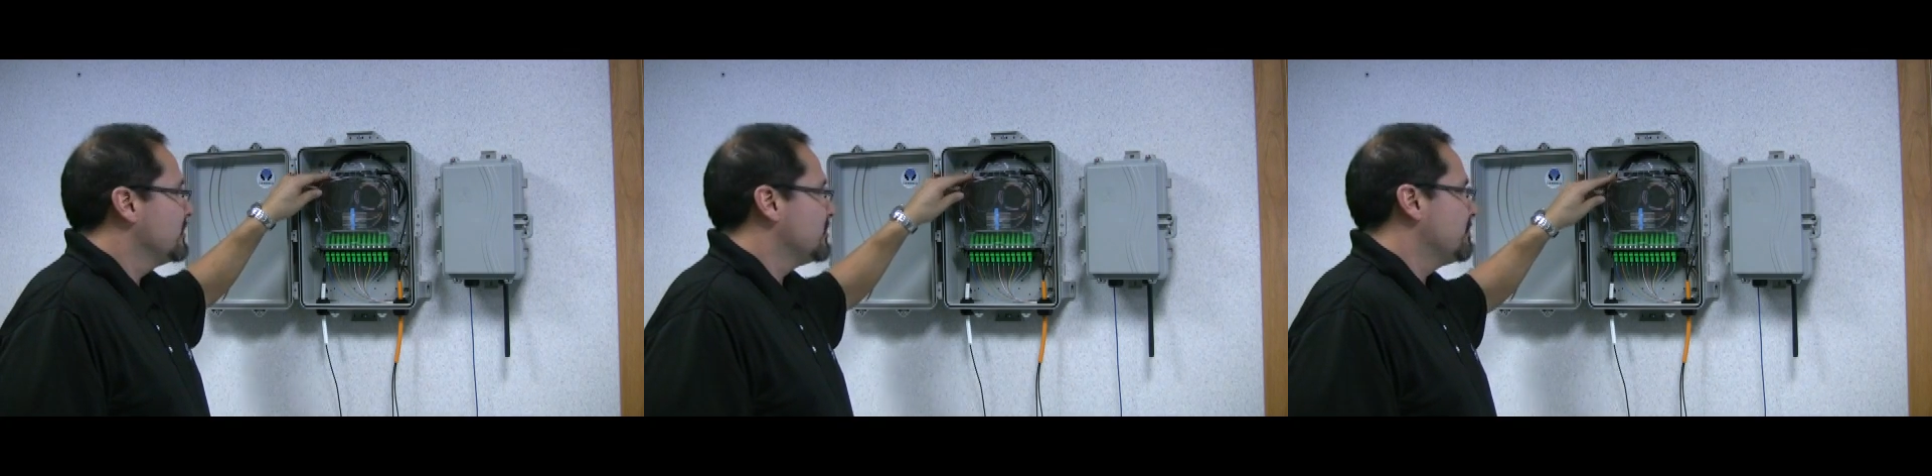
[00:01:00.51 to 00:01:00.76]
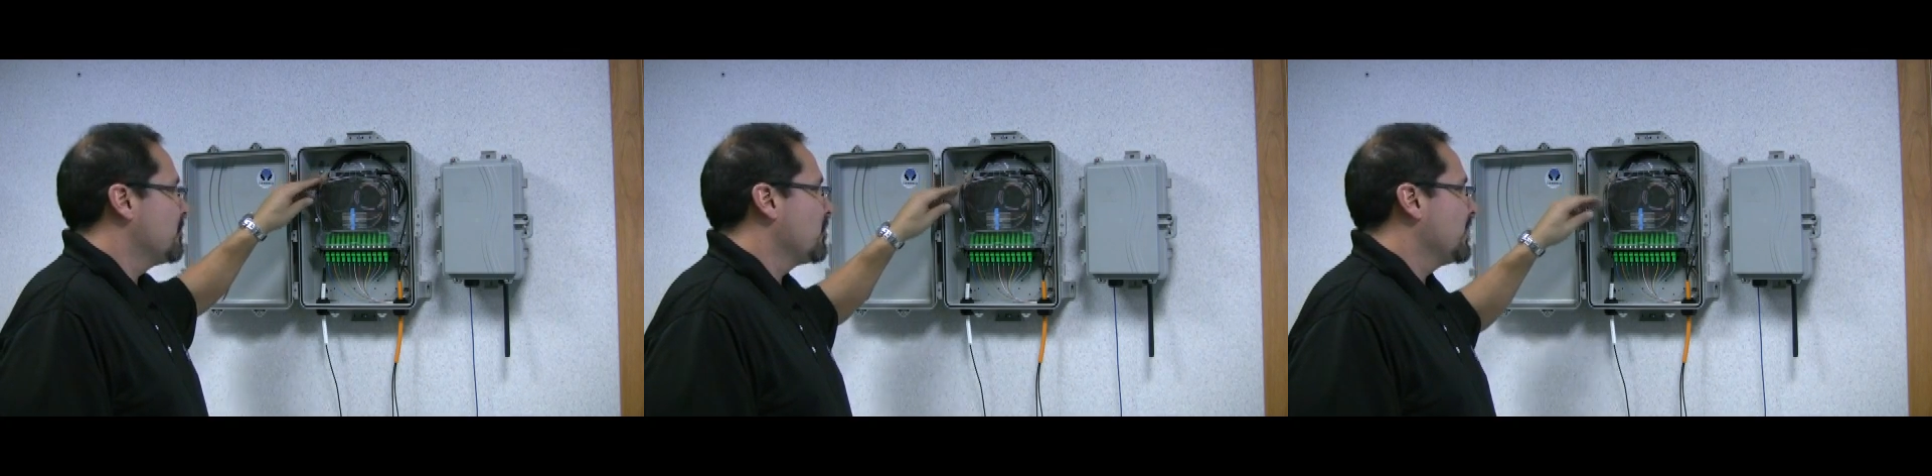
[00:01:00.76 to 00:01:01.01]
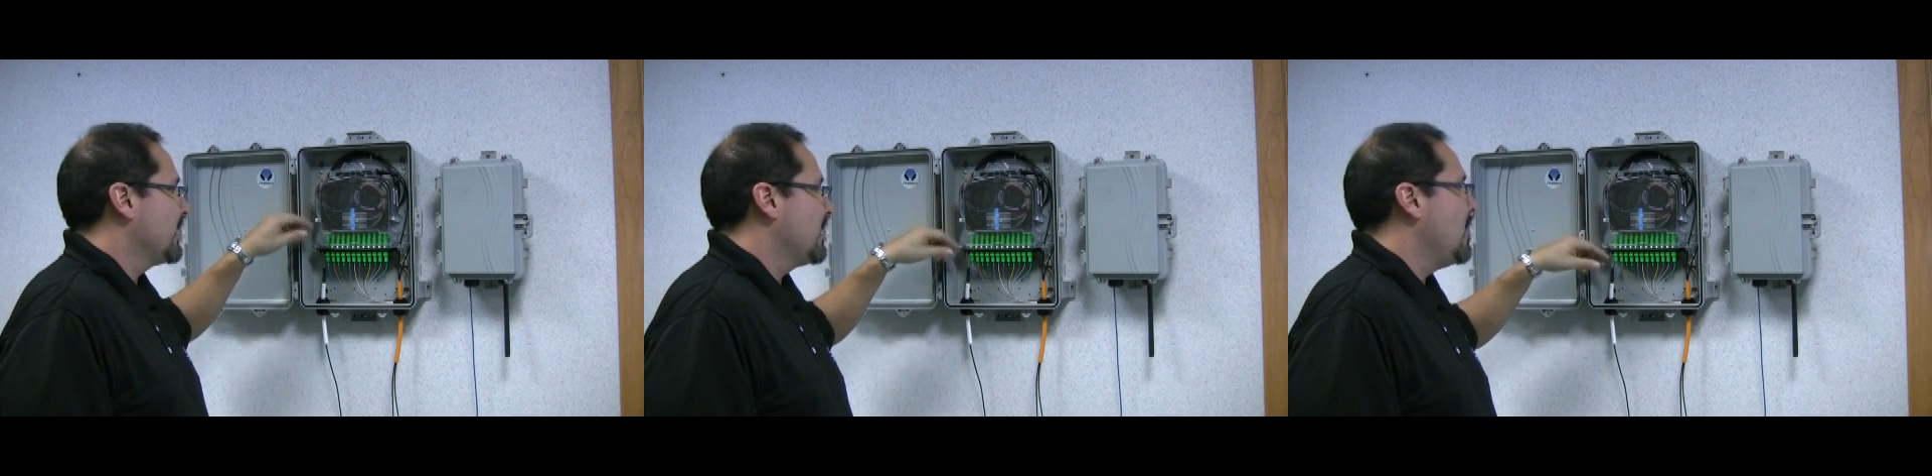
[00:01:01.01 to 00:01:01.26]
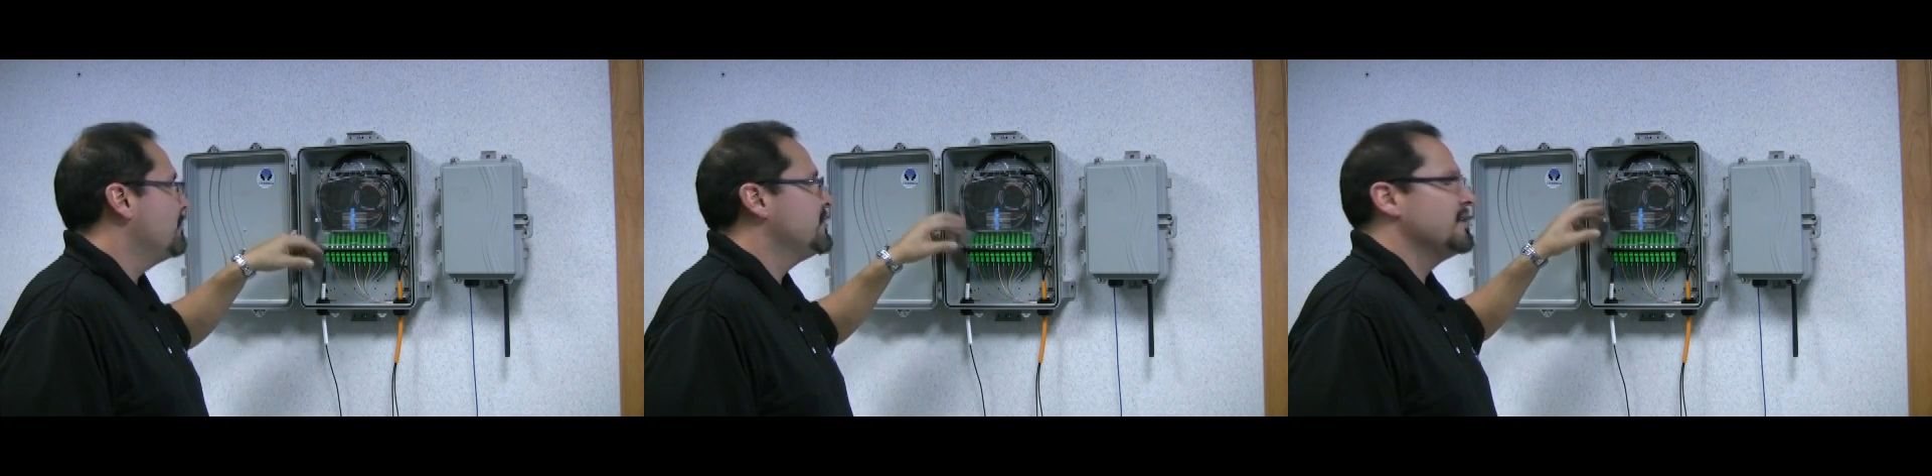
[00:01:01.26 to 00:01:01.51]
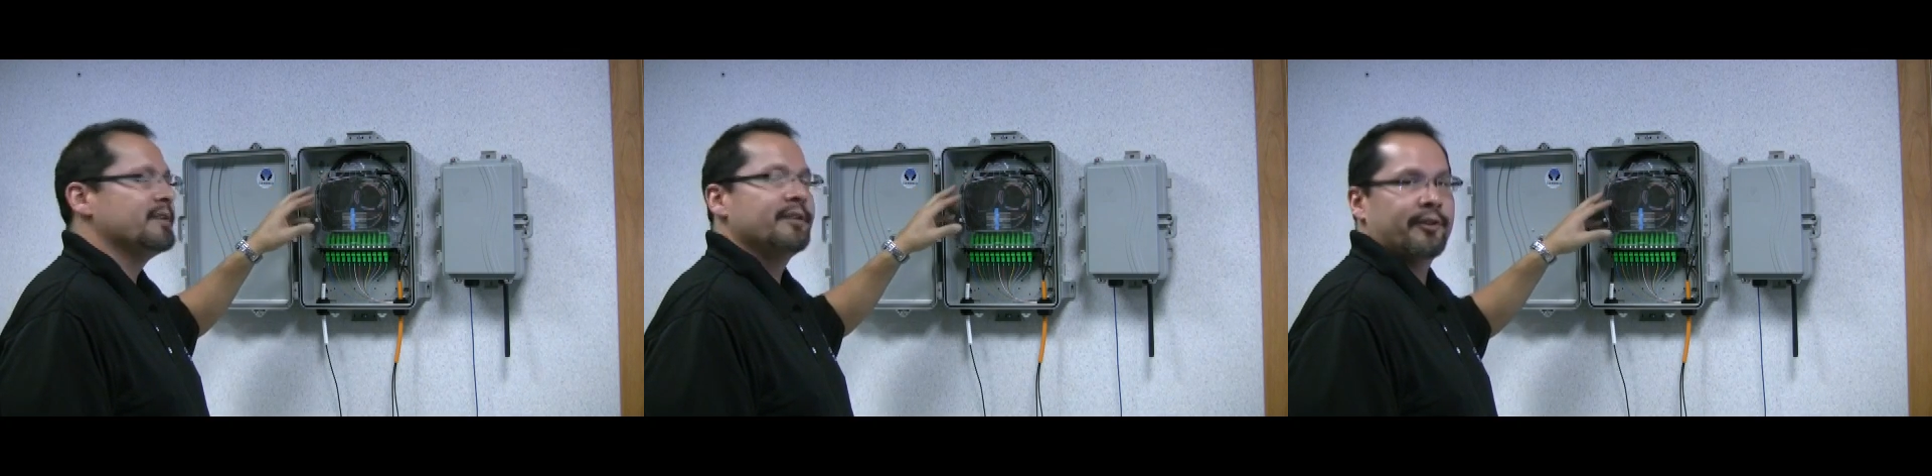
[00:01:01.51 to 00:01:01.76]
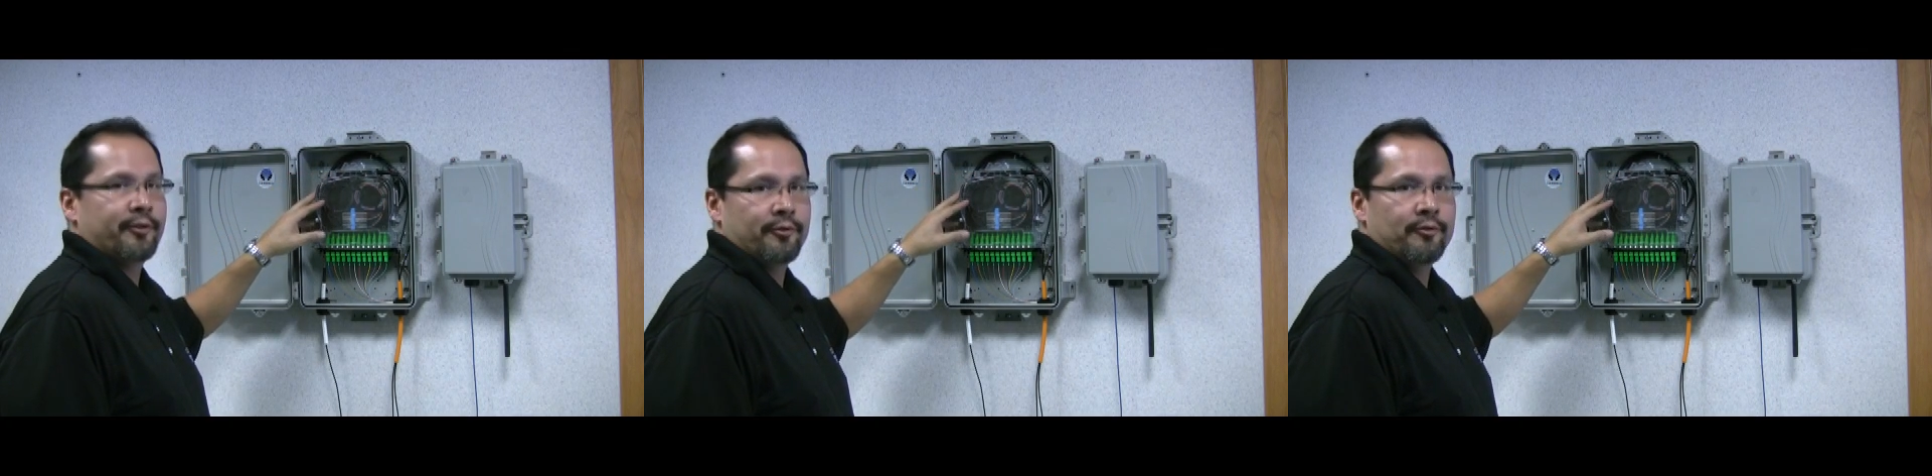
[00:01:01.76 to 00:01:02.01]
supporting up to
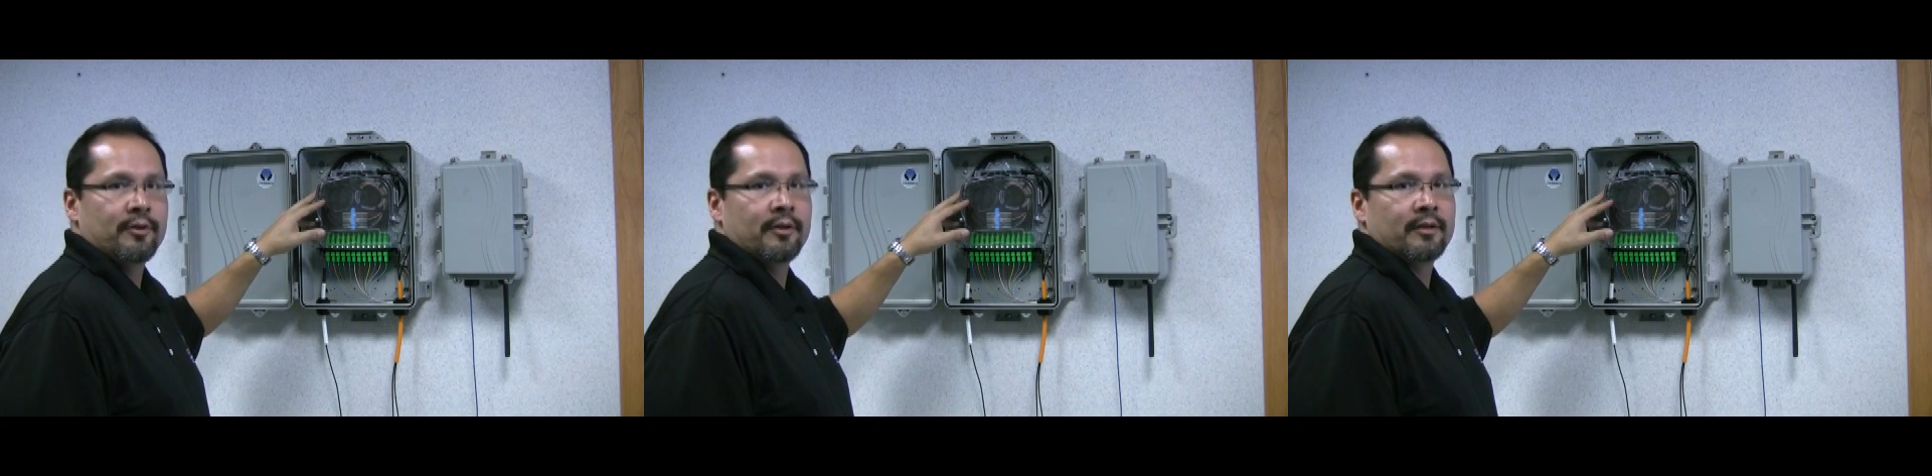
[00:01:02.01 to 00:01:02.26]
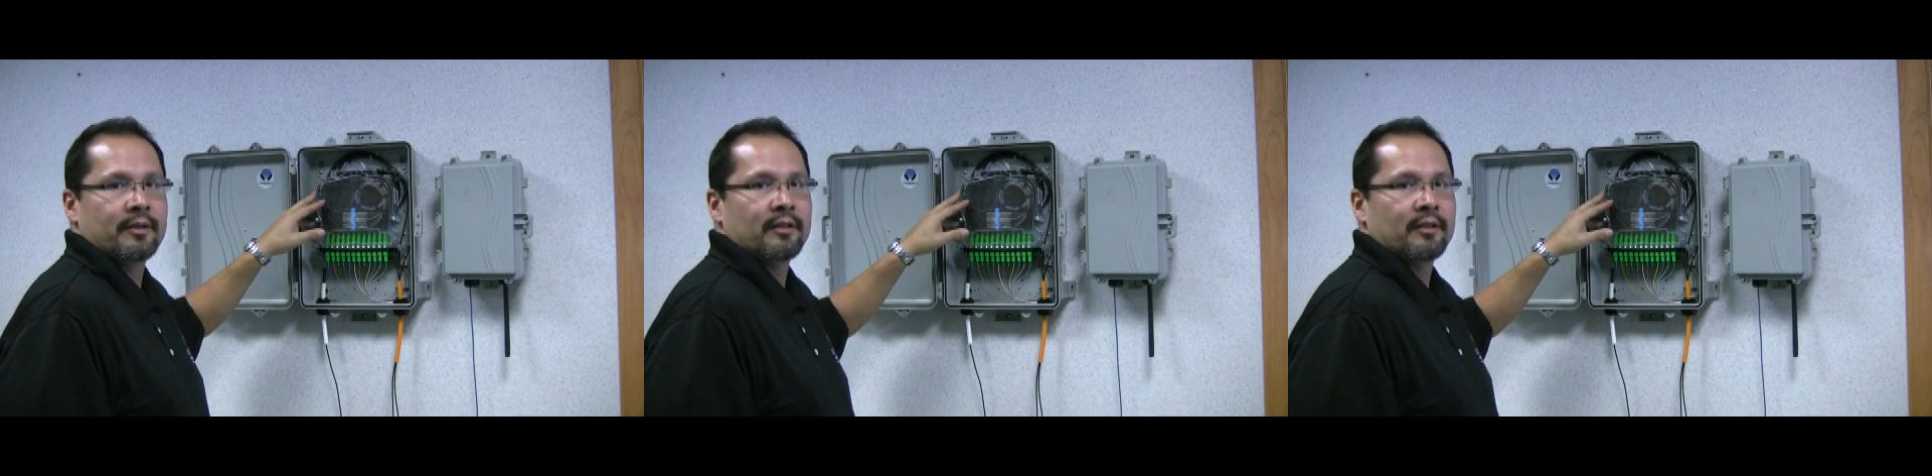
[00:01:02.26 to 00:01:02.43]
2